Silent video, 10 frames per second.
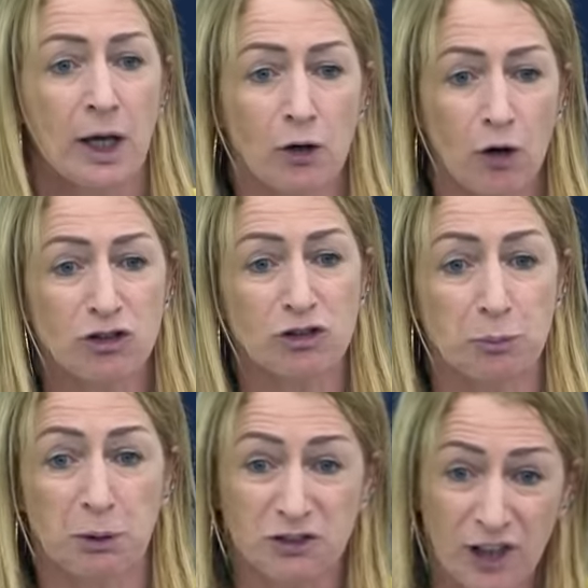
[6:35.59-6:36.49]
in order
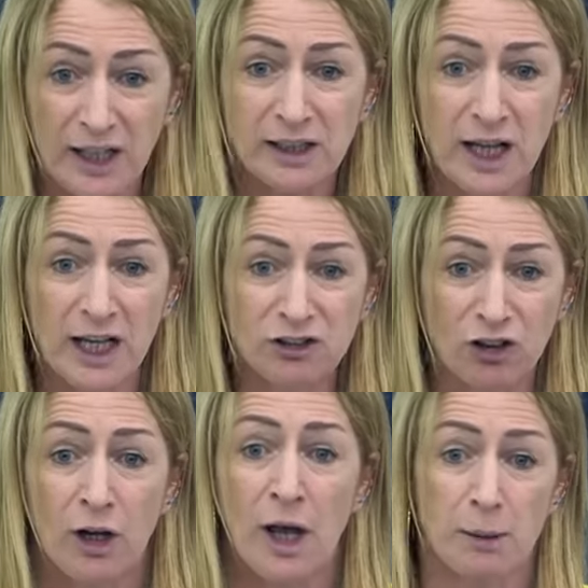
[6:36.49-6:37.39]
to protect
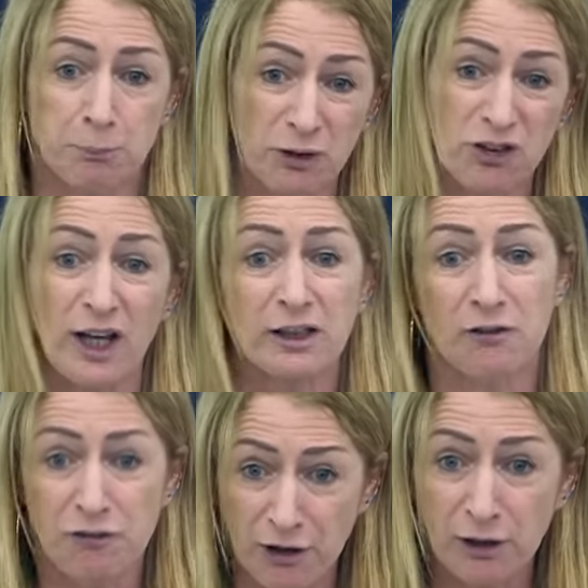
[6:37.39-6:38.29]
nature and protect
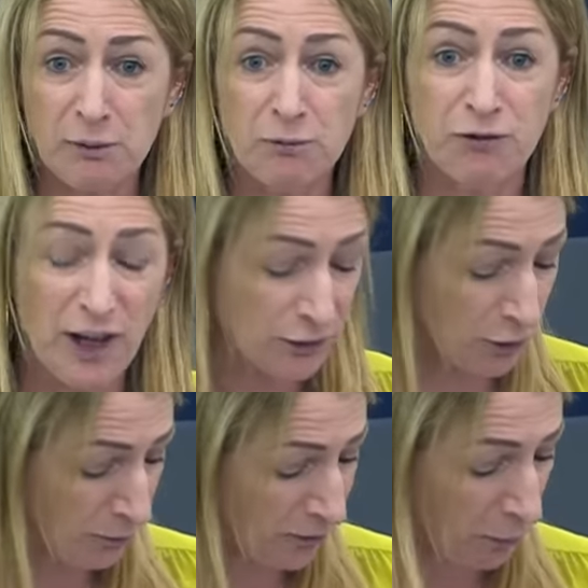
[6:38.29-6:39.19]
the very
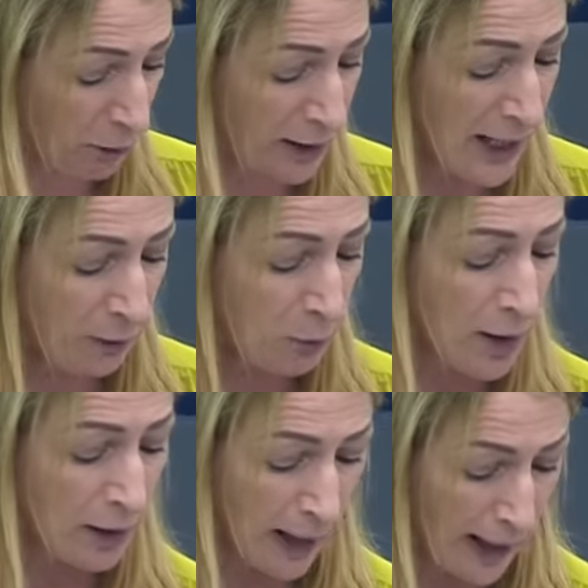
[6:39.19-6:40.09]
victims that we're now
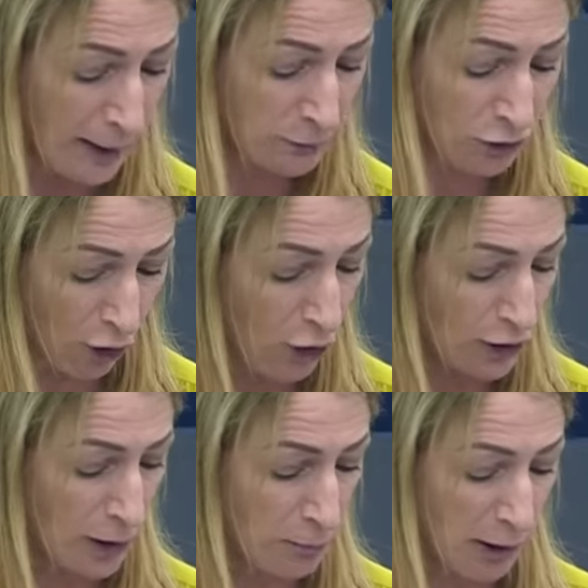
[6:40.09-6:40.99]

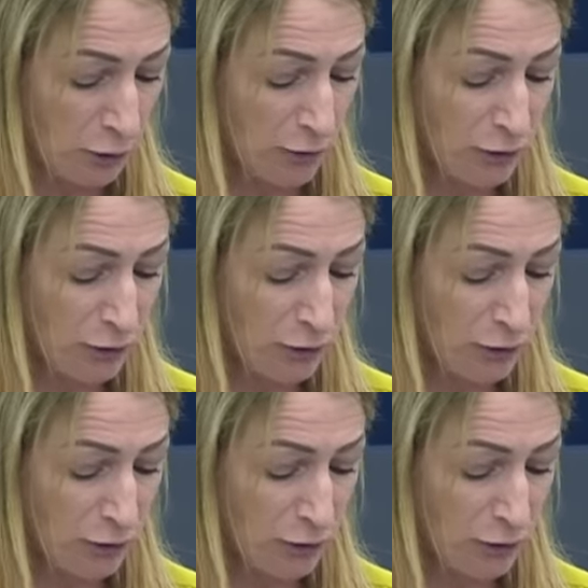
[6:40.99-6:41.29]
talking about.